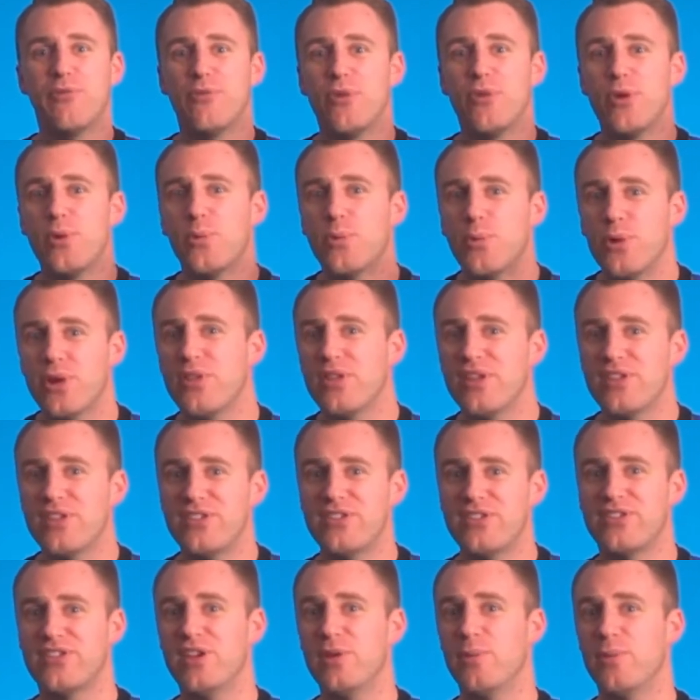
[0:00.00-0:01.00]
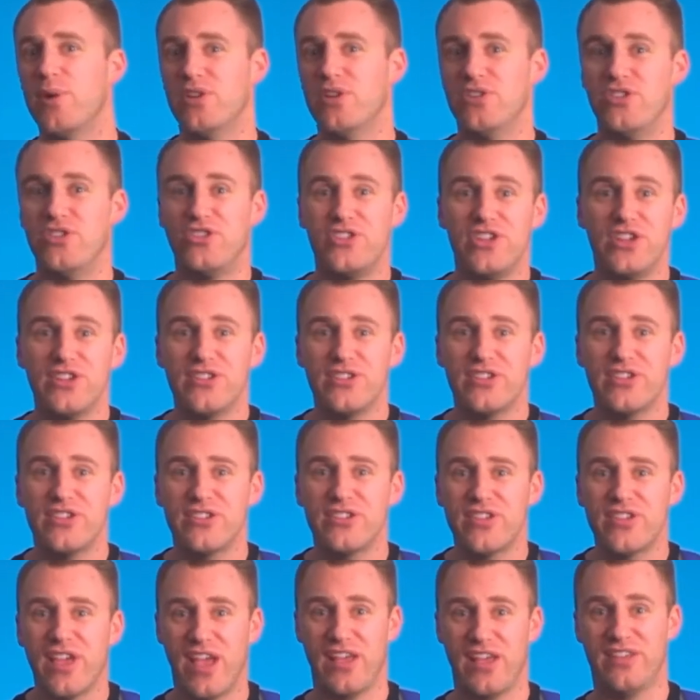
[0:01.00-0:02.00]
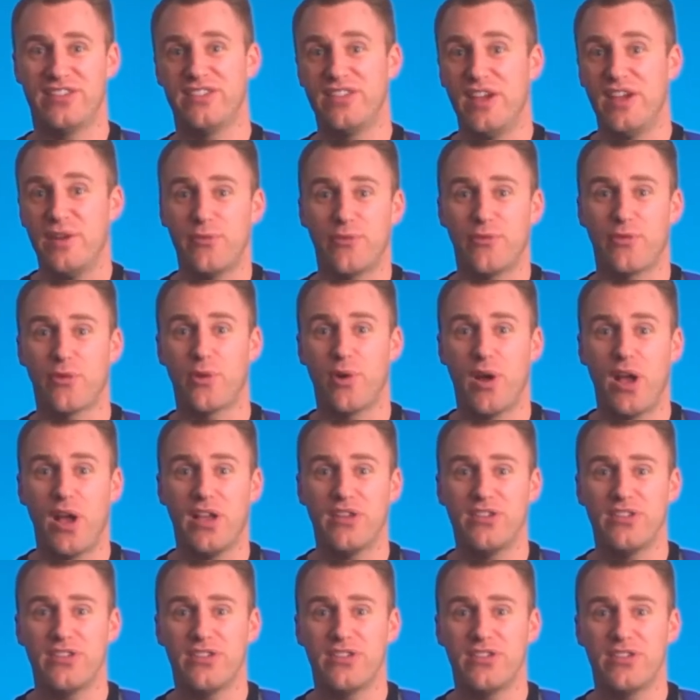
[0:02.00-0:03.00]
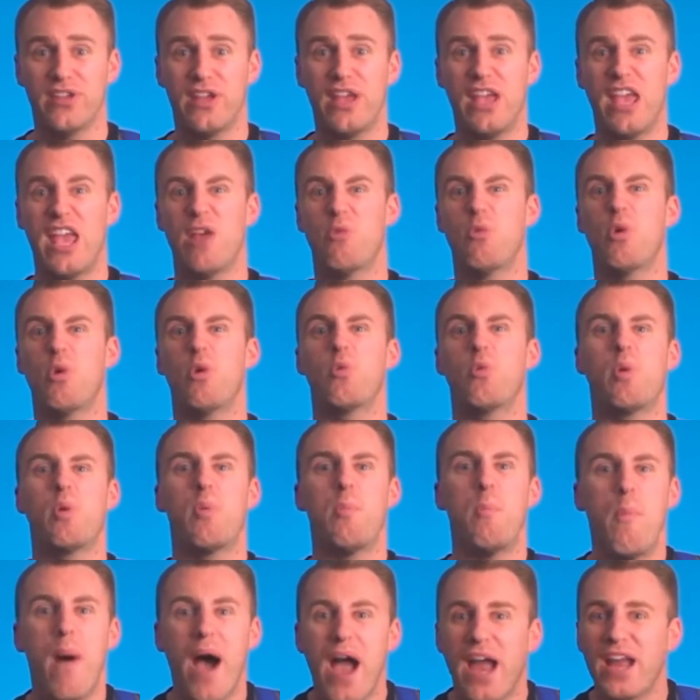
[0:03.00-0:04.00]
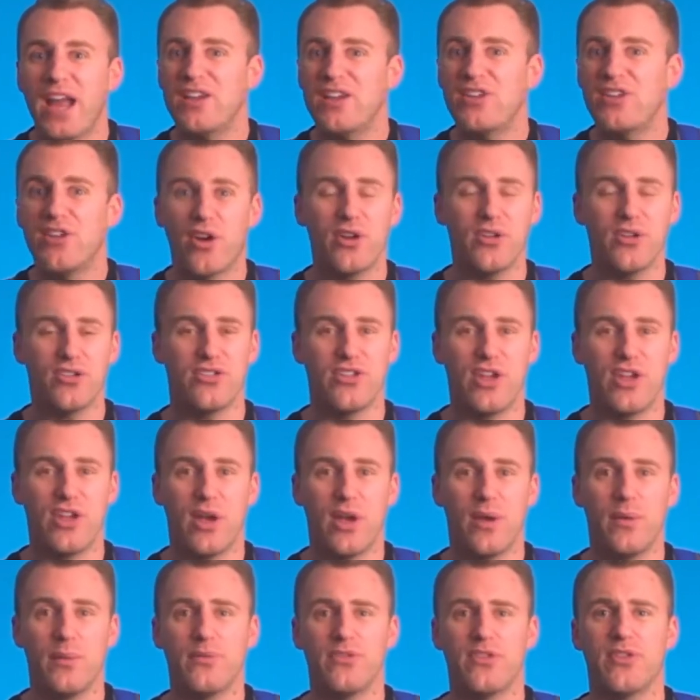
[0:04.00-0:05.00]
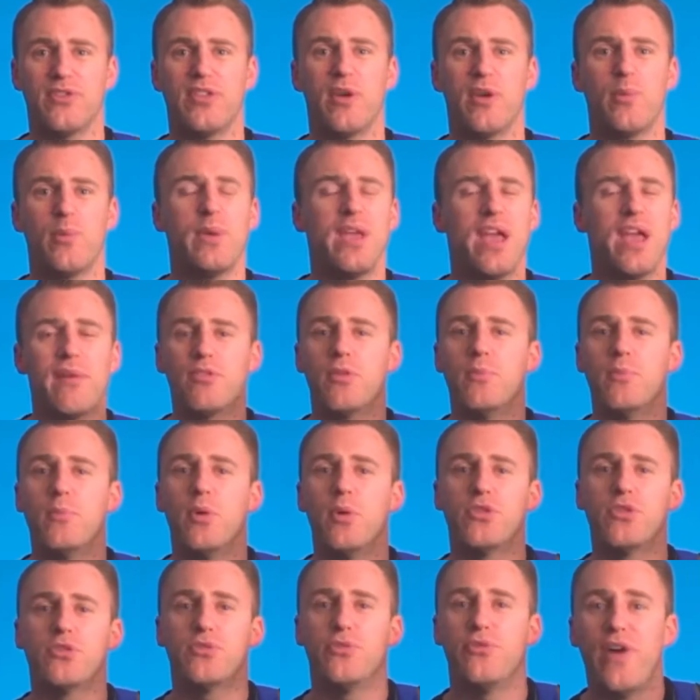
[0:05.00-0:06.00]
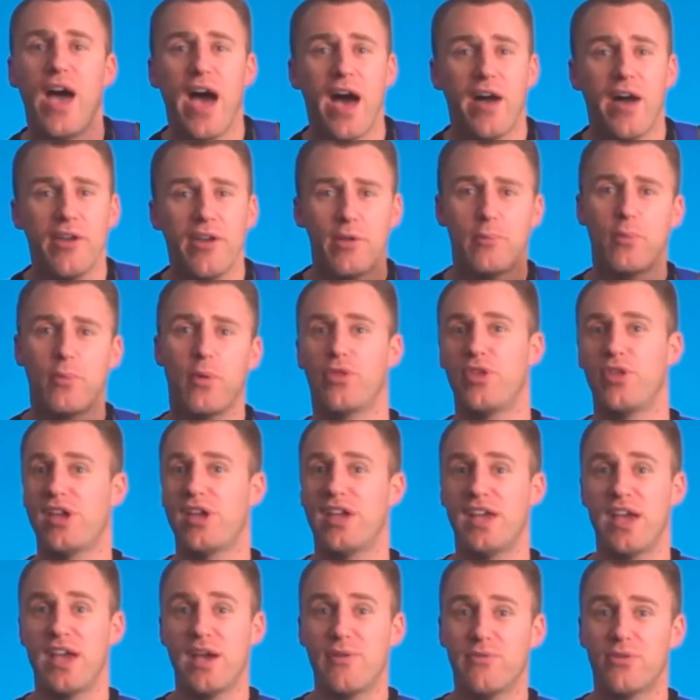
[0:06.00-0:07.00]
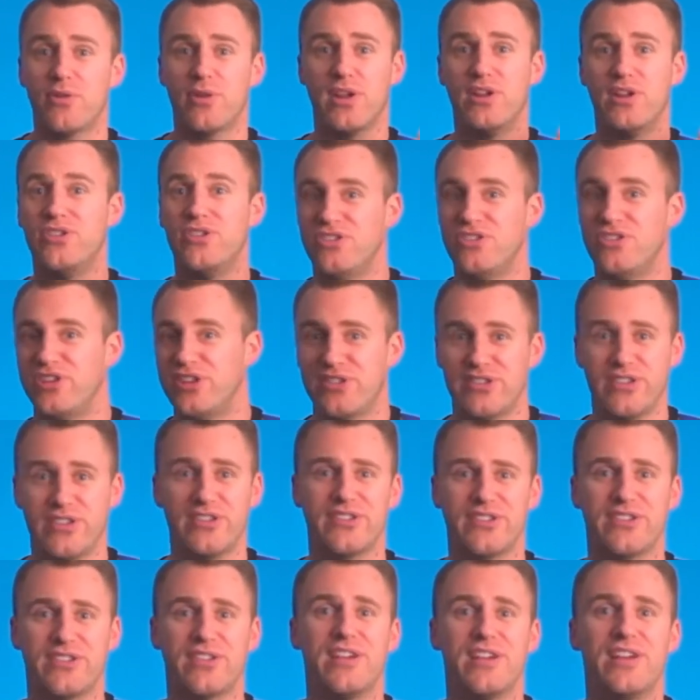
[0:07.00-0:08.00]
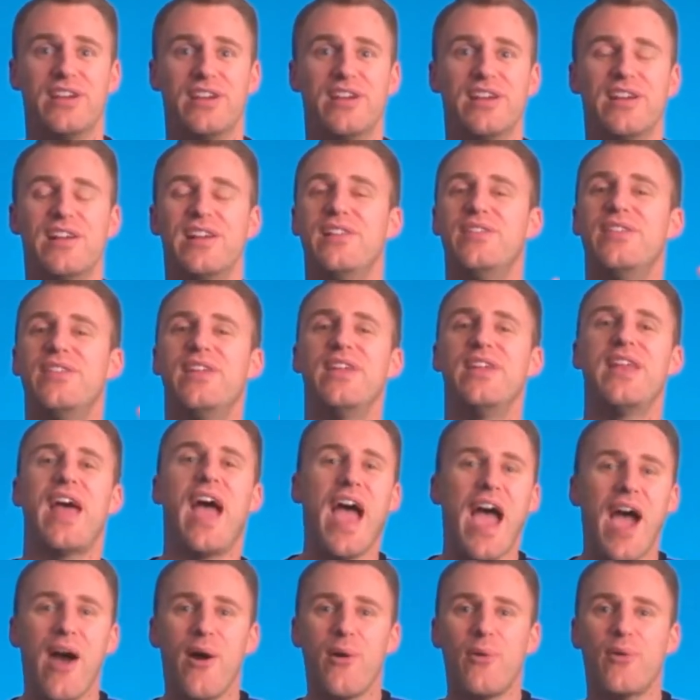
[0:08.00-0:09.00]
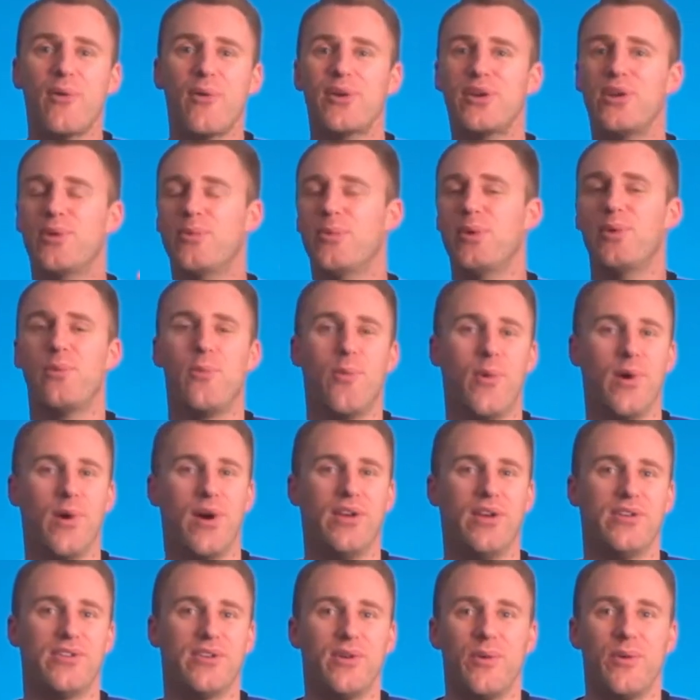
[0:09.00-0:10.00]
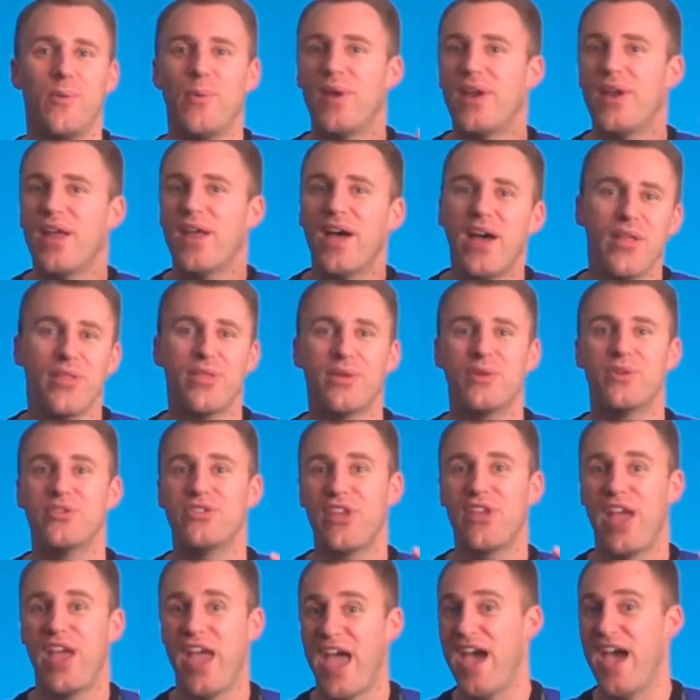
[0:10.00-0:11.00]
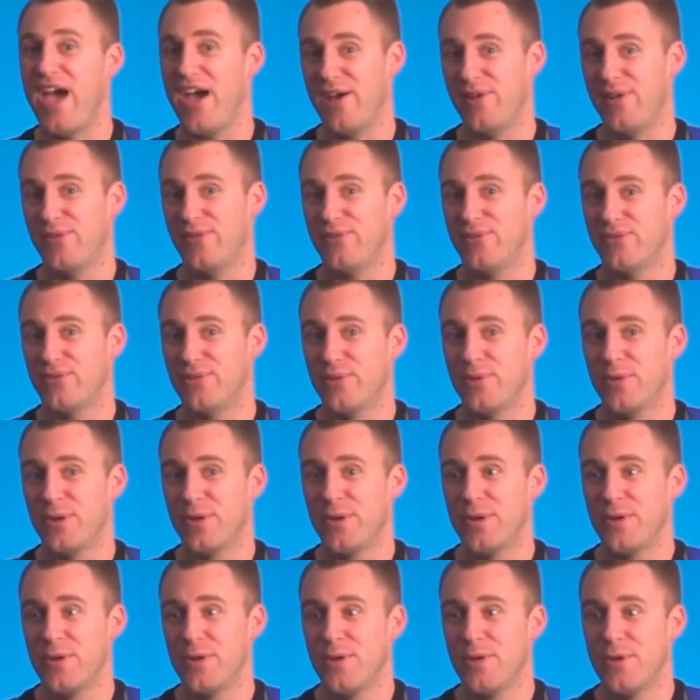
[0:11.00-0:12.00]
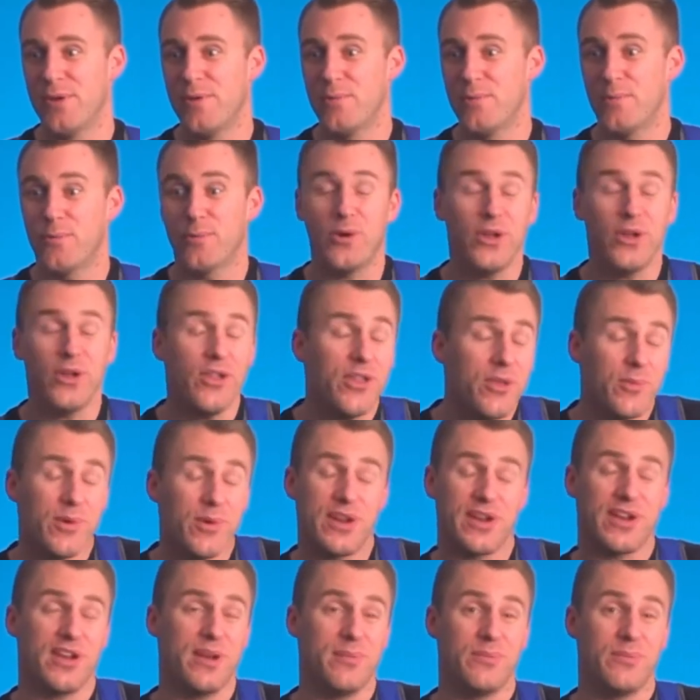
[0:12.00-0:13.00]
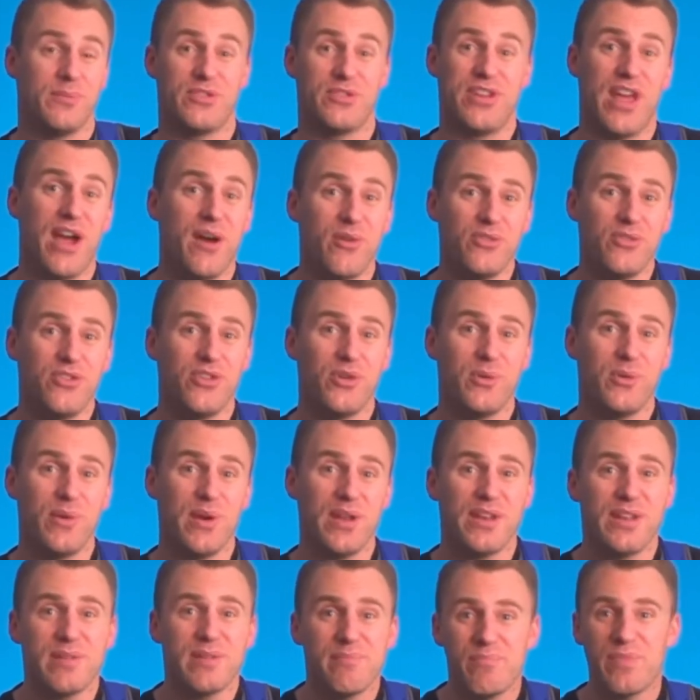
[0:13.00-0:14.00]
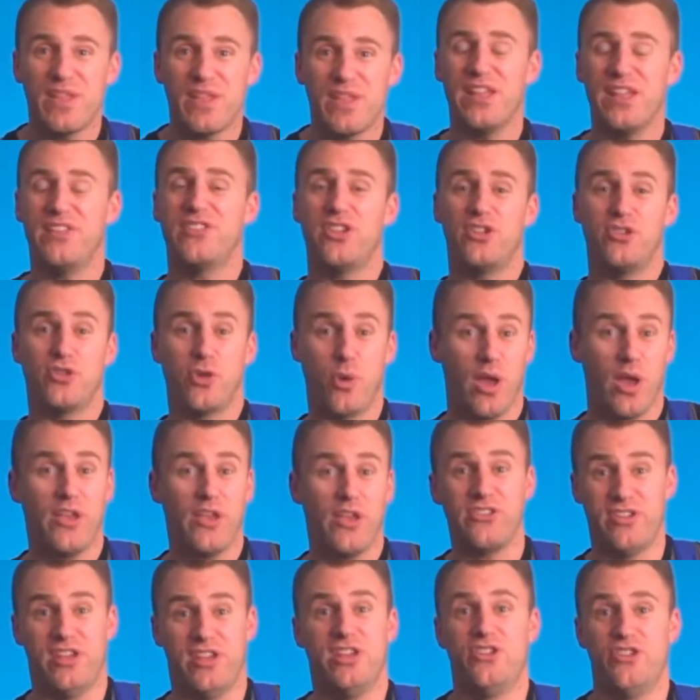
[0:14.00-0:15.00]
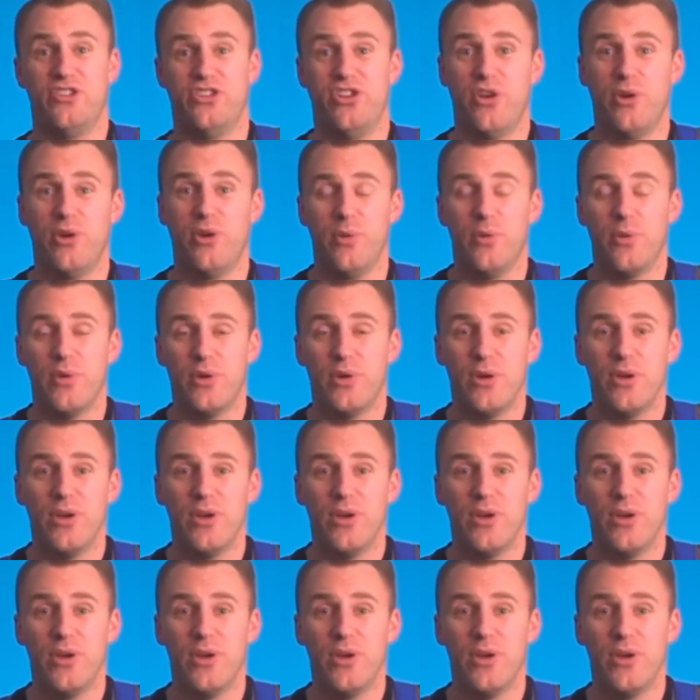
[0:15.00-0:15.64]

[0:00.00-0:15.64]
If we really see what Jesus has done for us, and we remind ourselves that we have the most valuable thing ever in Jesus, then how could we want what others have? Really, when it comes down to it, it's a trust issue.